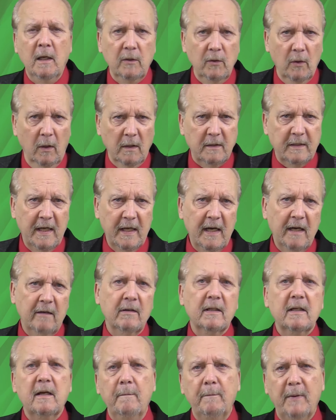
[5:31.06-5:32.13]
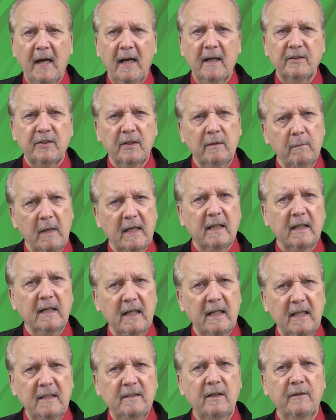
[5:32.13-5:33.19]
Your care and compassion make it
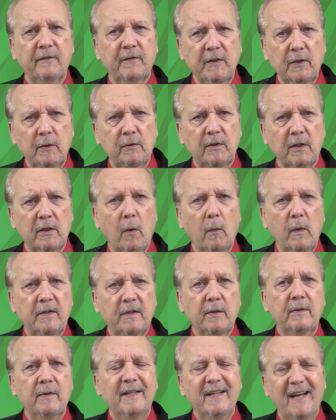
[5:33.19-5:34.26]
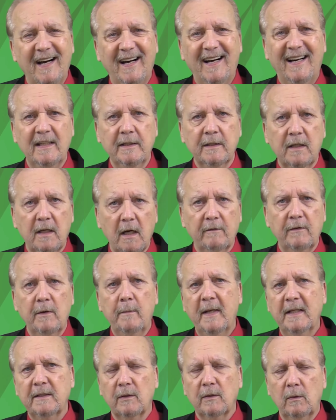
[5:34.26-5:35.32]
easy for you to go into
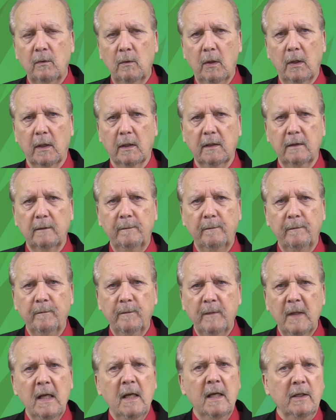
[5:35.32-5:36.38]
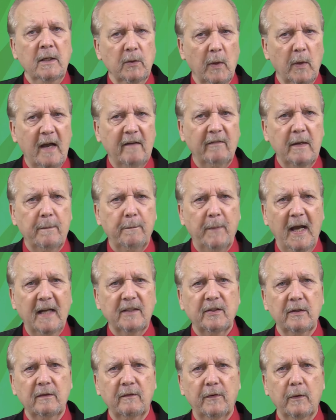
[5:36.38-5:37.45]
non-governmental work. You have a
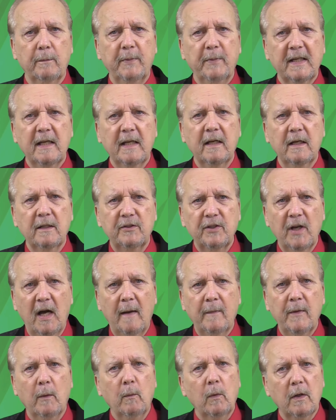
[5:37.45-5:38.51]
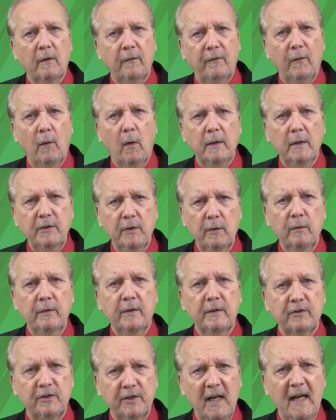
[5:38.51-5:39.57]
passion for picking a job that will afford you
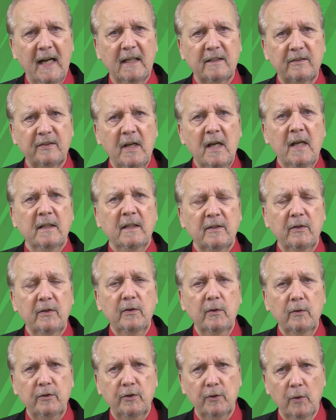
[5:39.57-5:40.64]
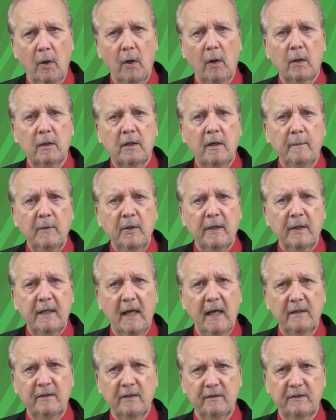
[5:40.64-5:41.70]
the chance to use your
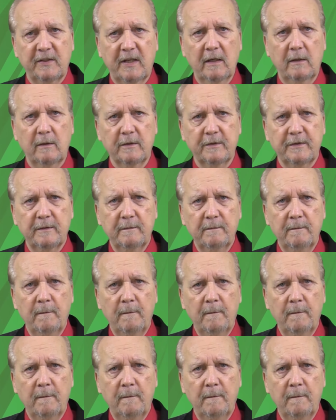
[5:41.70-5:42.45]
communication skills